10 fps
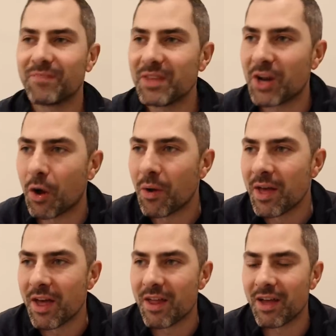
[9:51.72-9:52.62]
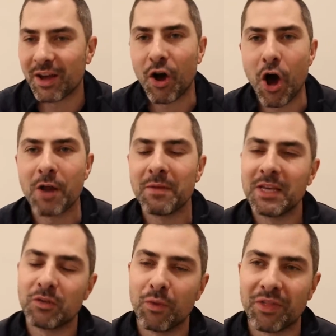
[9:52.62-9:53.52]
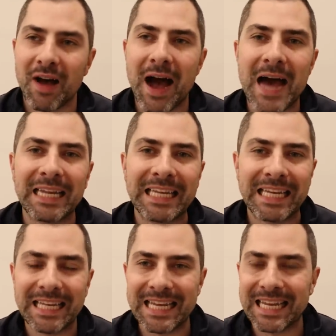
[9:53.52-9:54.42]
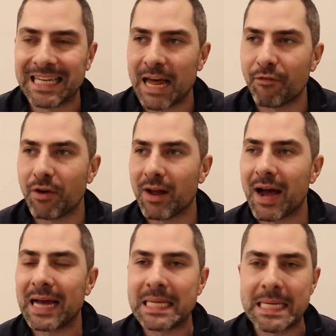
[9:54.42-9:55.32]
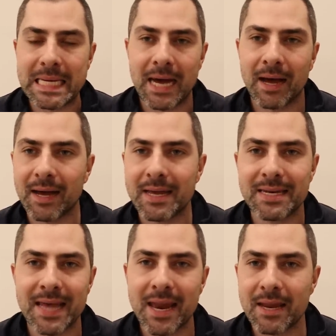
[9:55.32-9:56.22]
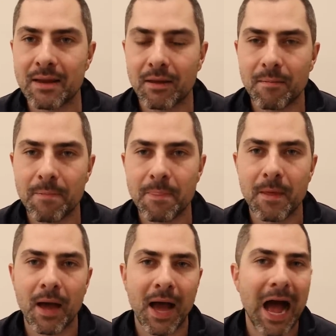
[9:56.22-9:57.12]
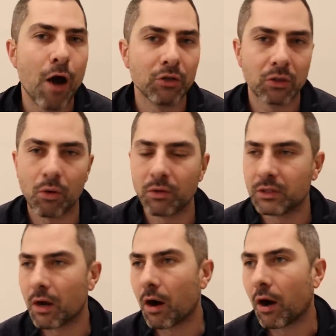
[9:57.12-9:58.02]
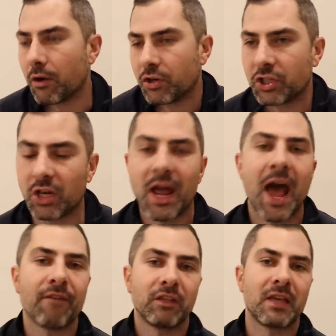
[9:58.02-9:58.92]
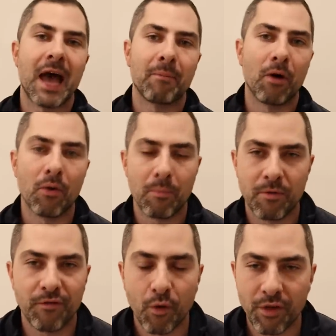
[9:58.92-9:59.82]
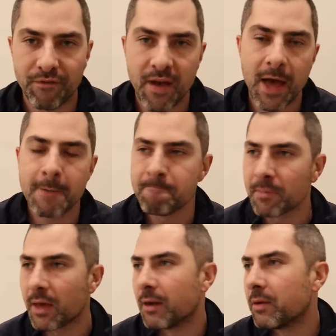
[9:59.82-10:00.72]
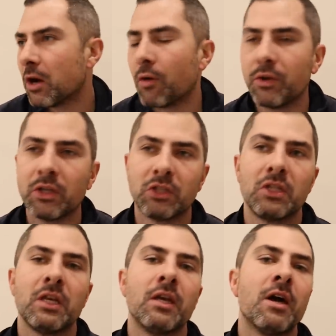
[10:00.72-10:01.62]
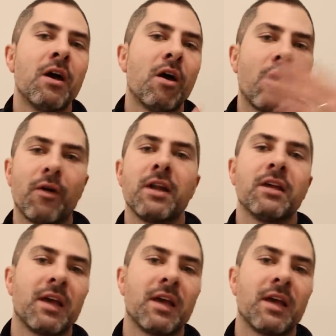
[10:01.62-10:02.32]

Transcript: you know, economies with highly levered, highly uh, indebted uh, households are, are just going to have to tap out before the Fed. And, you know, we can see already.